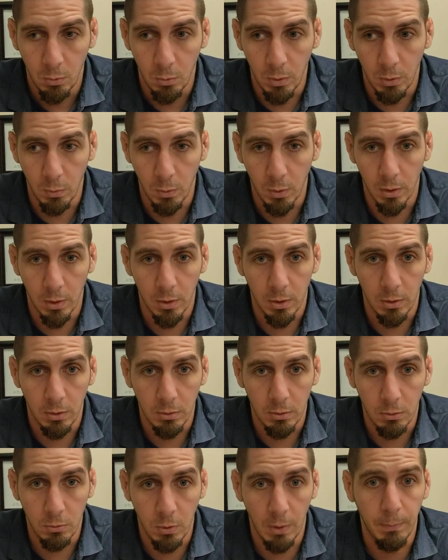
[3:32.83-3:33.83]
we were
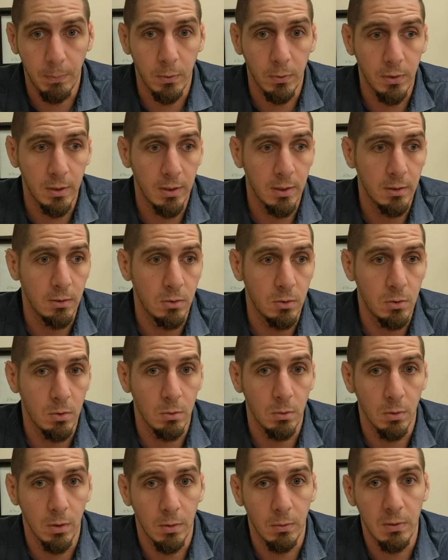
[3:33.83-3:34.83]
crippled in
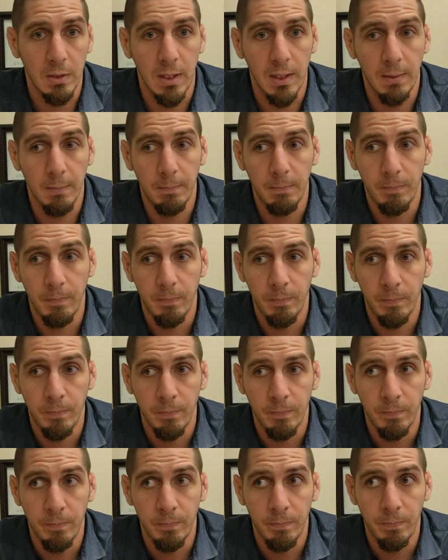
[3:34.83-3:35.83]
student loan debt,
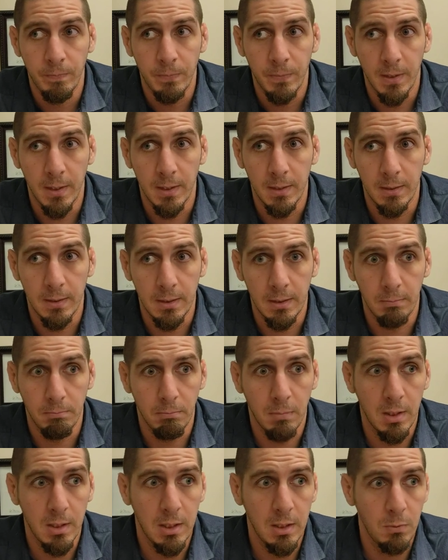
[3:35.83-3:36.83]
and the
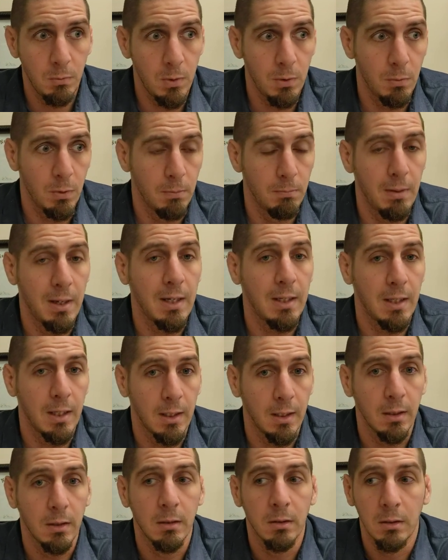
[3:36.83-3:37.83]
money we were
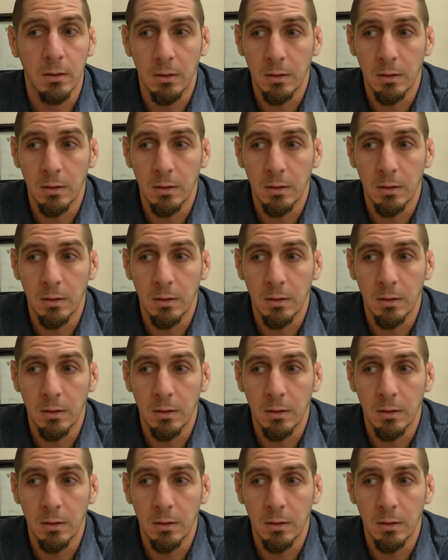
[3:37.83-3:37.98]
making